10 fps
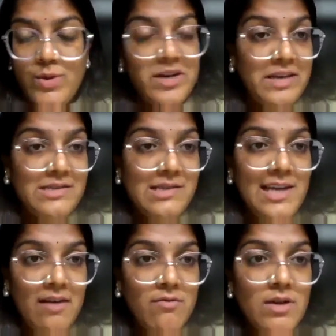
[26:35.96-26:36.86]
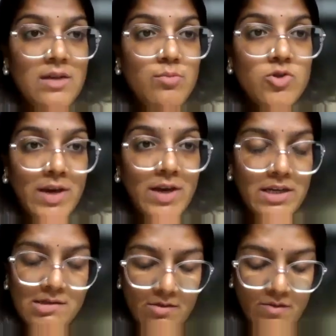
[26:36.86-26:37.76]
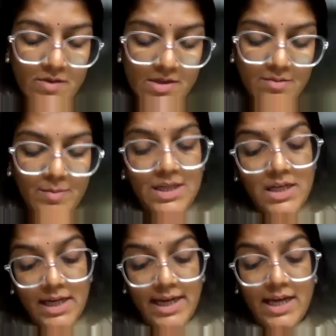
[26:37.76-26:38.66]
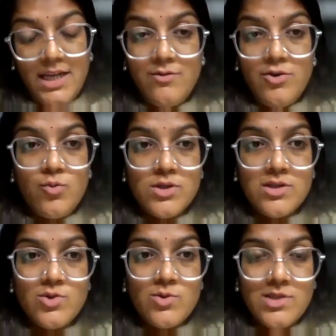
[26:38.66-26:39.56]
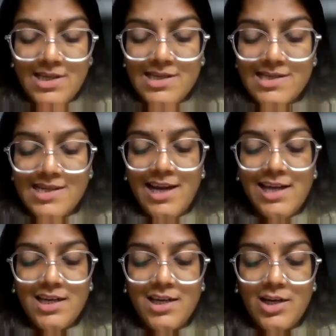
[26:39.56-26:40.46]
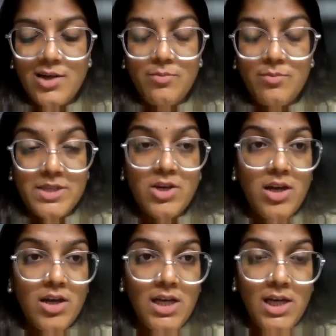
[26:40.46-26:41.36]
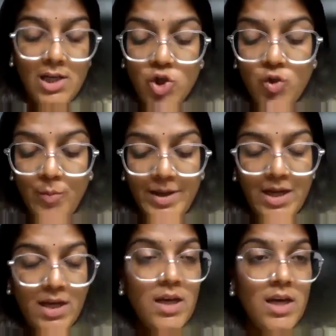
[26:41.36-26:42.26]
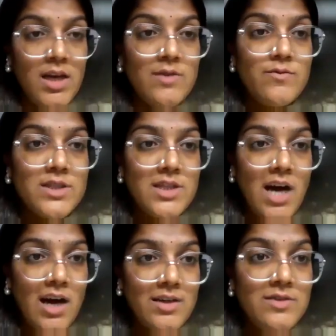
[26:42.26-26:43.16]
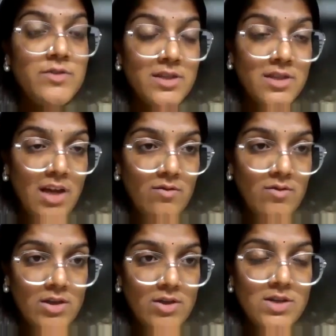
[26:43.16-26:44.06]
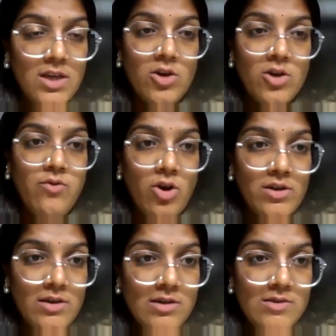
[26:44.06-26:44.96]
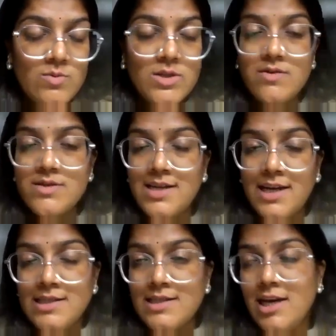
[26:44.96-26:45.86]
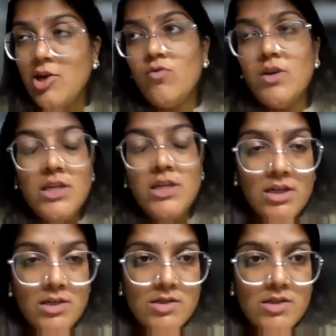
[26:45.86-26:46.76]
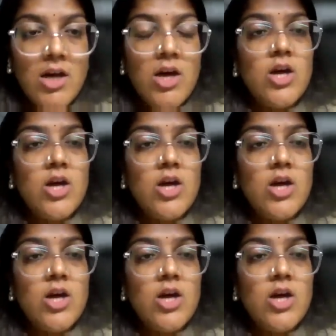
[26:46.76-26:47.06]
we are readily available to cater services. But then again, if you visit to cities like, particularly in UP, in Vrindavan, you see a lot of foreigners which are residing there over years.